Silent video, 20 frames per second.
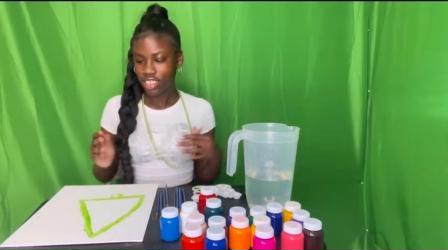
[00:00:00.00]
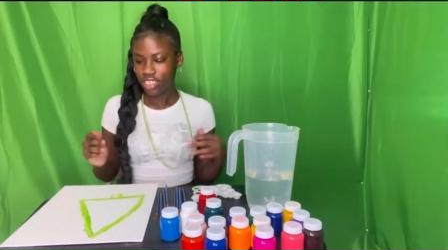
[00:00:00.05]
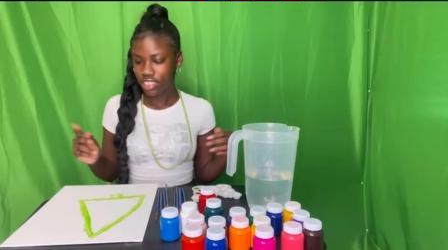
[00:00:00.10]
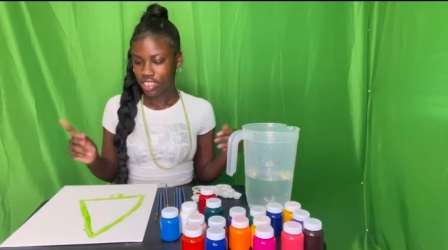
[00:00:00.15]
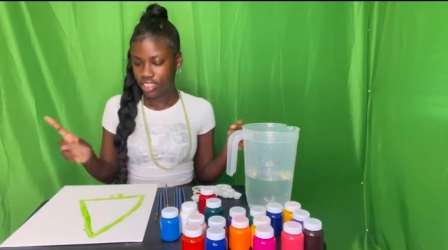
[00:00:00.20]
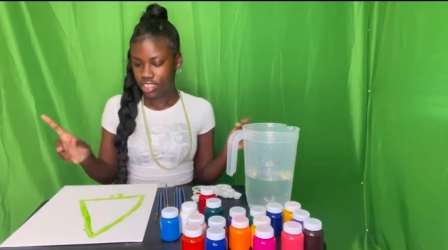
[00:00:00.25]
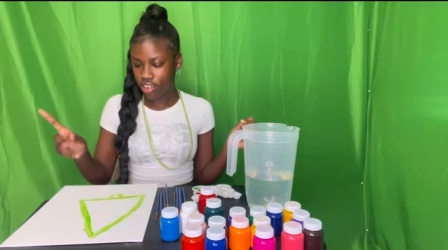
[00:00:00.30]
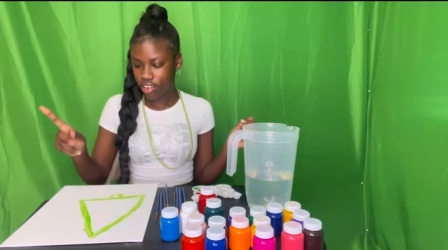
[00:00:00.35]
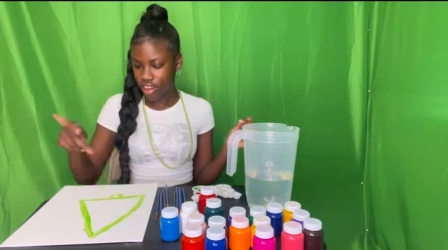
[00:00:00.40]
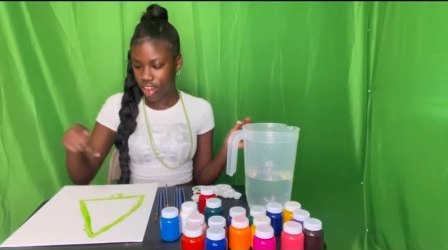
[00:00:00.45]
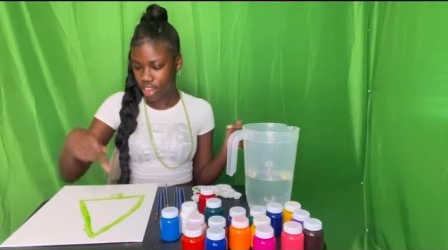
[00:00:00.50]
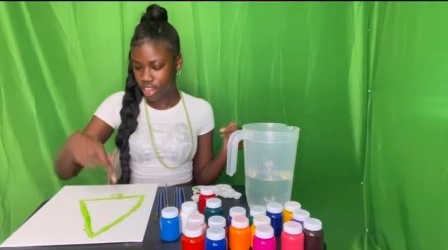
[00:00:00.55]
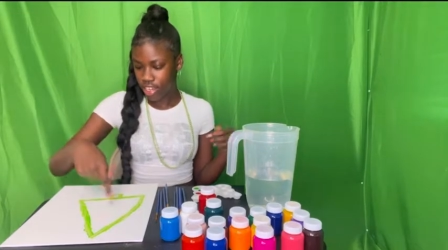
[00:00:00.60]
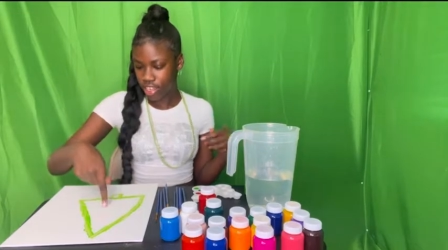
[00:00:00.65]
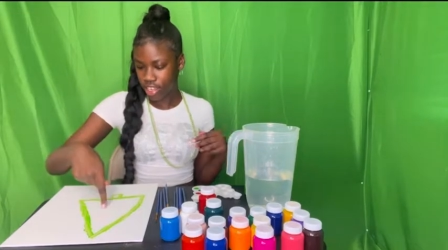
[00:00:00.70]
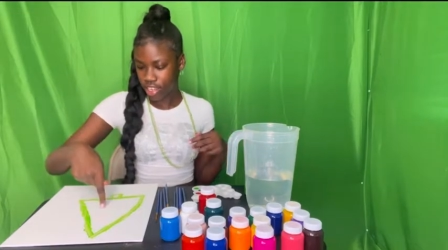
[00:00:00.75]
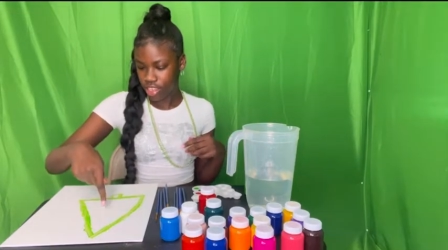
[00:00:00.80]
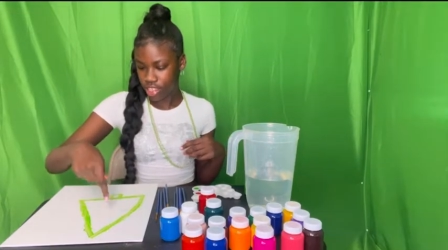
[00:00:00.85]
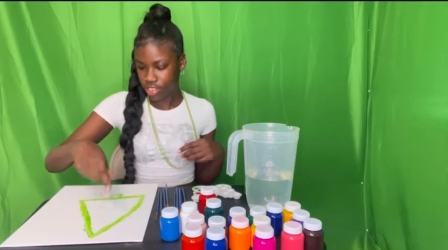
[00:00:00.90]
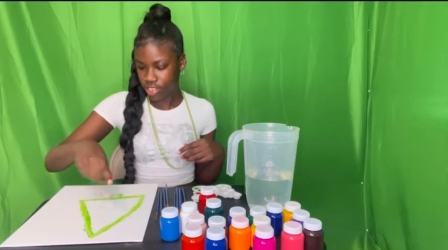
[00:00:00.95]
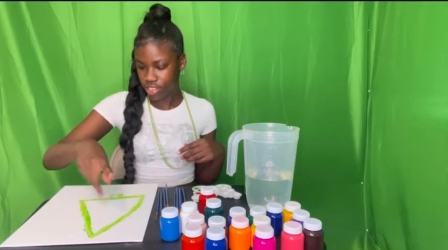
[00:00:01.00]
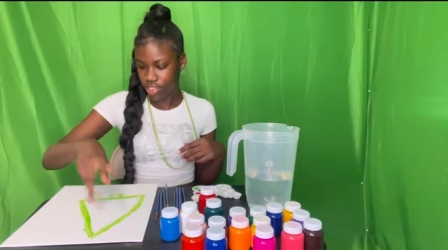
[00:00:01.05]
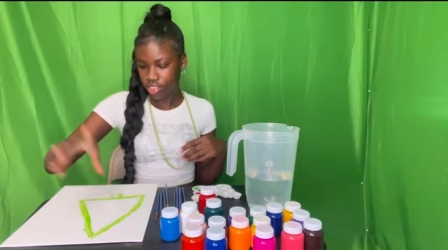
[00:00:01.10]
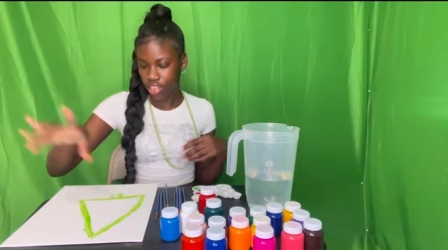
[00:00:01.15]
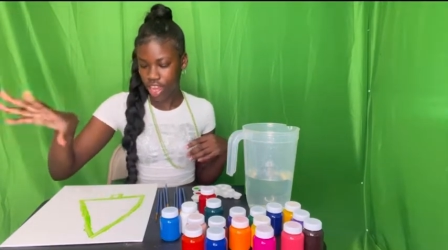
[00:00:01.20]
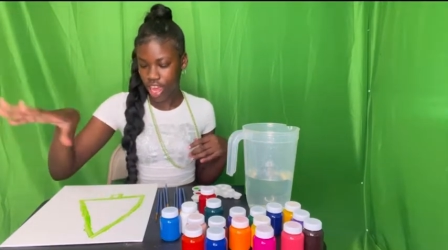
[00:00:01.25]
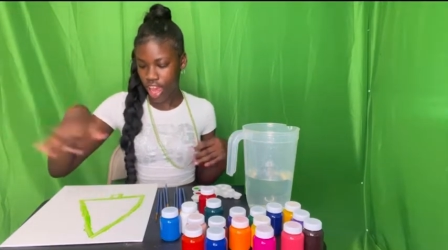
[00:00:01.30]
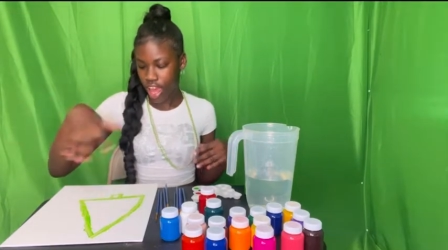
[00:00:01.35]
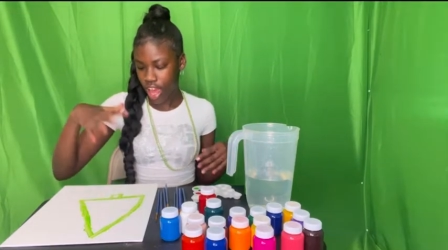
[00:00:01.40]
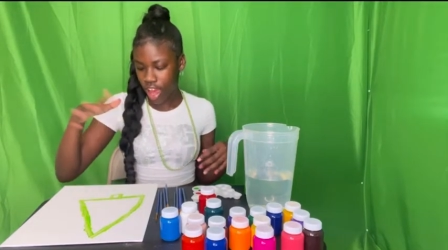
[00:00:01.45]
So I did the
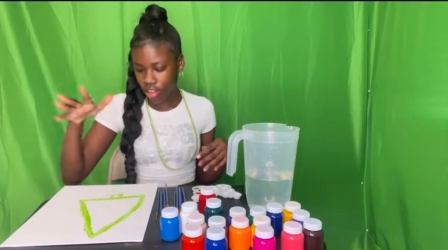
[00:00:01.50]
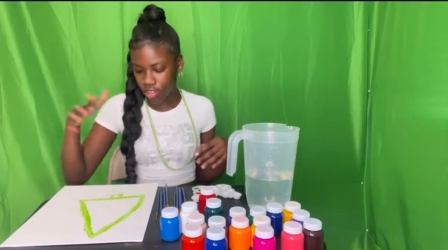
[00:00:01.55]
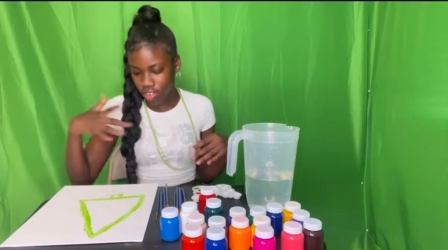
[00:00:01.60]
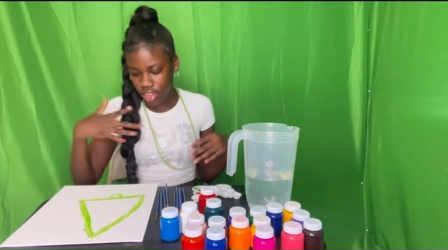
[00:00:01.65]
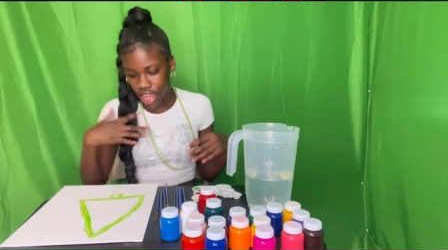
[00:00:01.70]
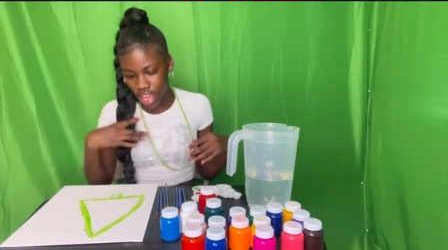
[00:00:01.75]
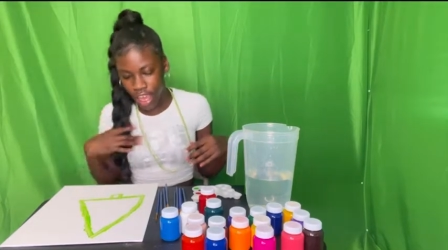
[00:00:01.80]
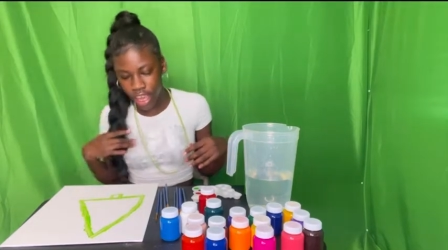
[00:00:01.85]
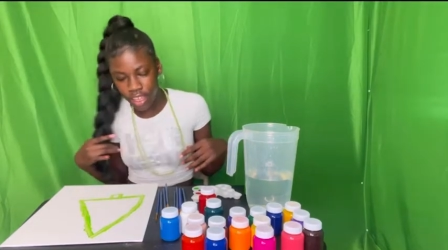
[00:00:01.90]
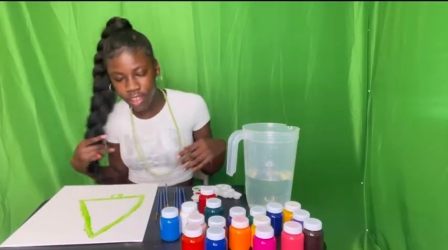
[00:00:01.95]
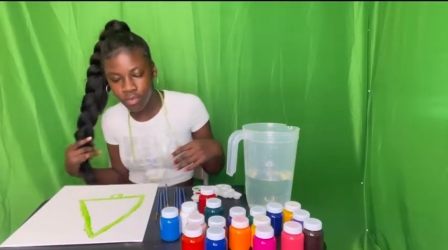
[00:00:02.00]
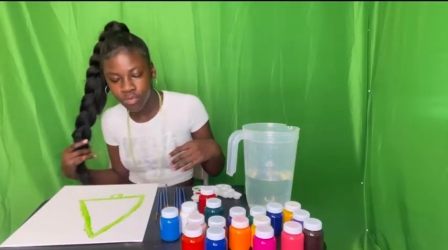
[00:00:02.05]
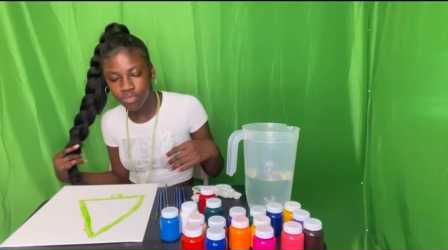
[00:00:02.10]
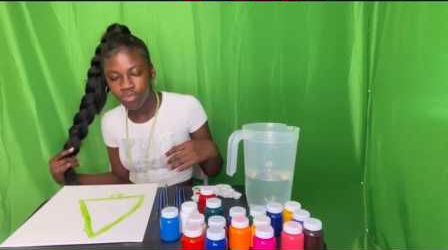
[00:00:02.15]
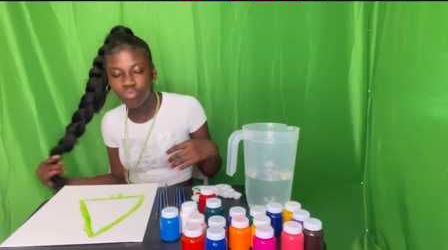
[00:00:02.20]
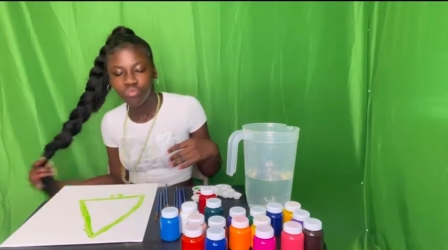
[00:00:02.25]
outline.